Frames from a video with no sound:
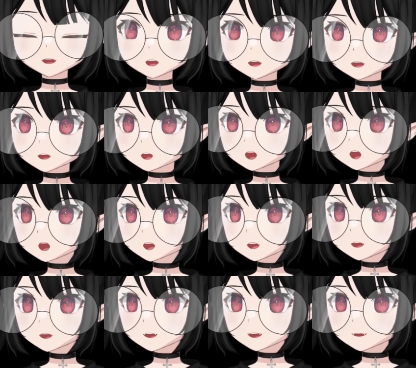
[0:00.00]
number, which
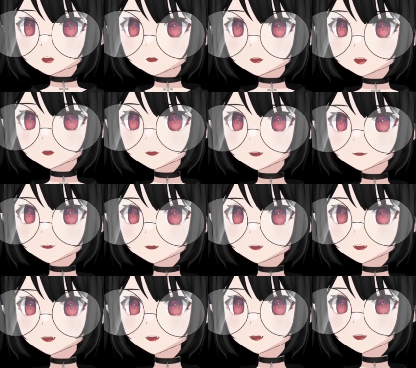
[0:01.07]
is a bit
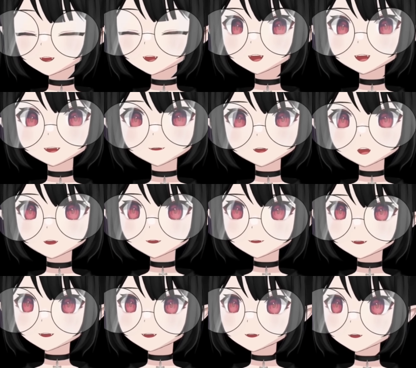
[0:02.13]
misleading, as we'll
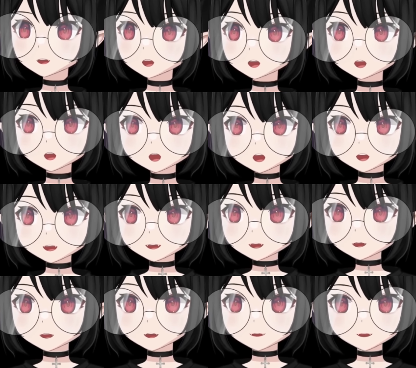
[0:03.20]
see. Number one, for
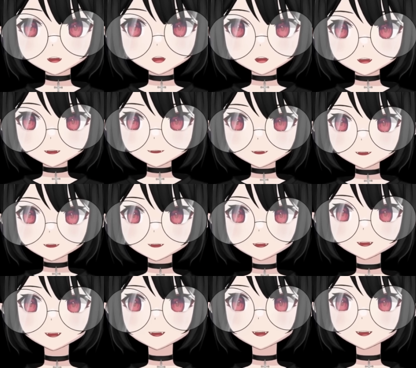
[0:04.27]
some reason,
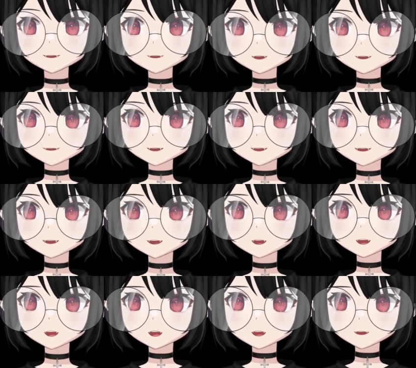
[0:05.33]
it's listed
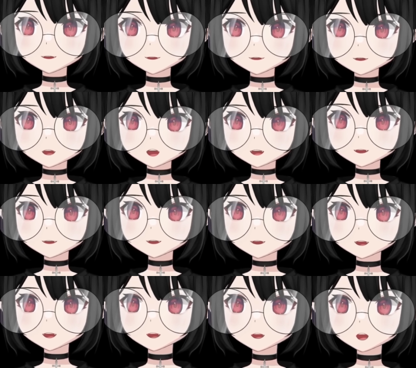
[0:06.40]
here with
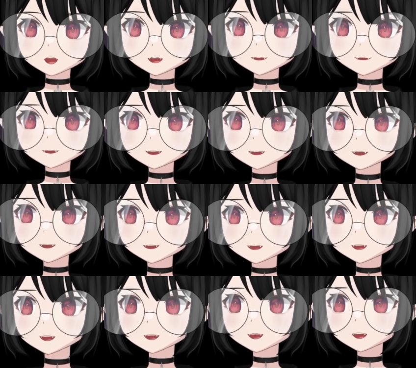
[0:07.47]
USD,
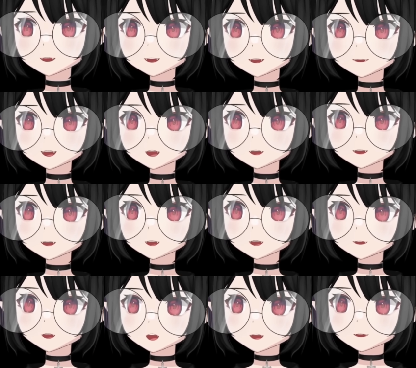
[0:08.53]
and then down here it's
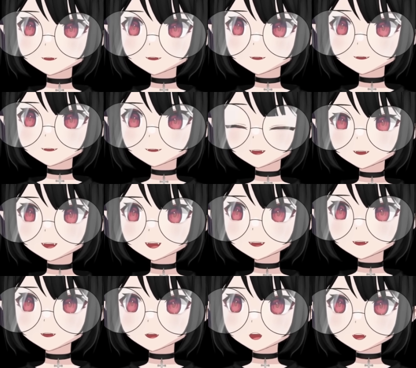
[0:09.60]
with Canadian
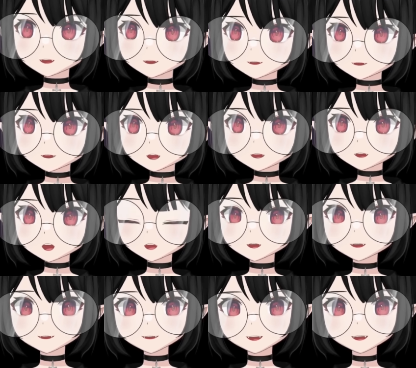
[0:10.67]
money, which already
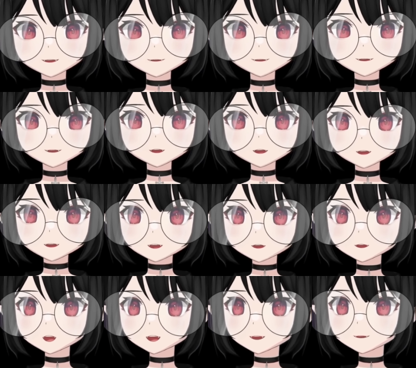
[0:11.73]
kind of skews the
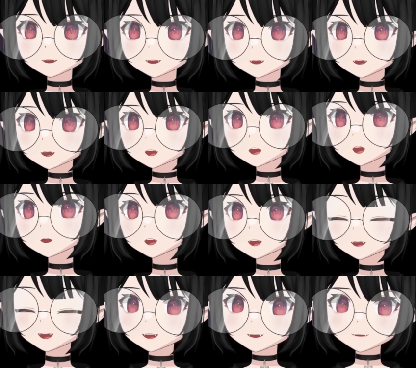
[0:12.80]
pricing. But
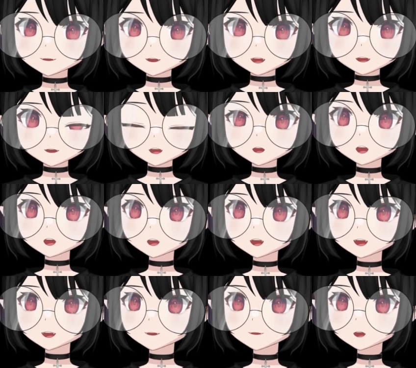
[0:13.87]
as a lot of people
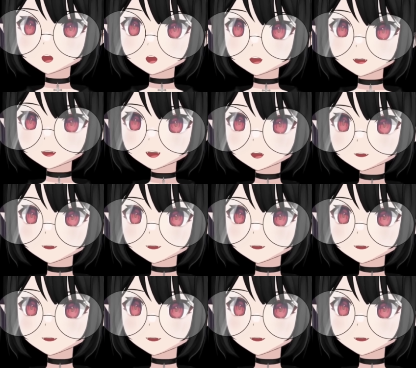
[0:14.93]
have pointed out, this